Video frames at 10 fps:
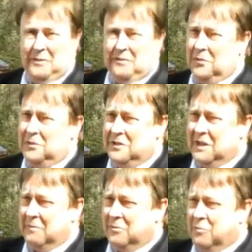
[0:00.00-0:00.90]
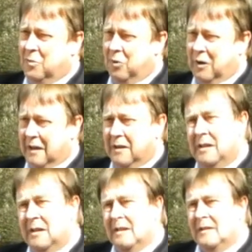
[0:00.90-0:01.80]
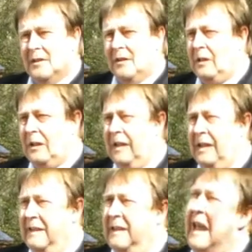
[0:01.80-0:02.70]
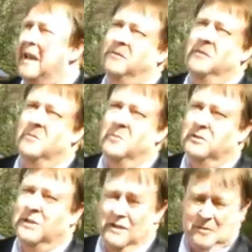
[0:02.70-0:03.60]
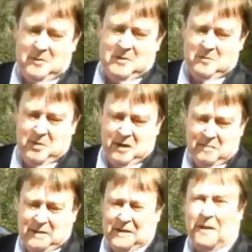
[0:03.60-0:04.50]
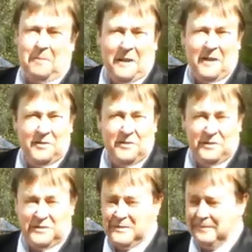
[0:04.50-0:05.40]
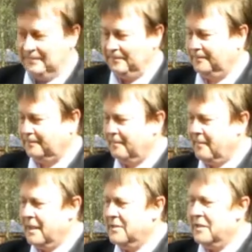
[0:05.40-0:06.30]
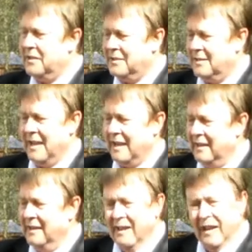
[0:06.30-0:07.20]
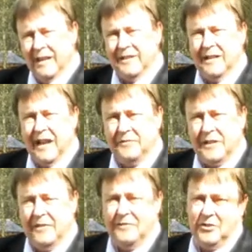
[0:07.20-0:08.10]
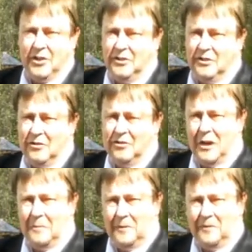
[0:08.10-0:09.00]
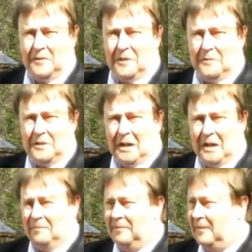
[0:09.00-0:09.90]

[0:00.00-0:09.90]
or 40 times smaller, so clearly the f number is going to be somewhere up in the couple of hundreds. So this thing is going to have the shutter locked open for some time.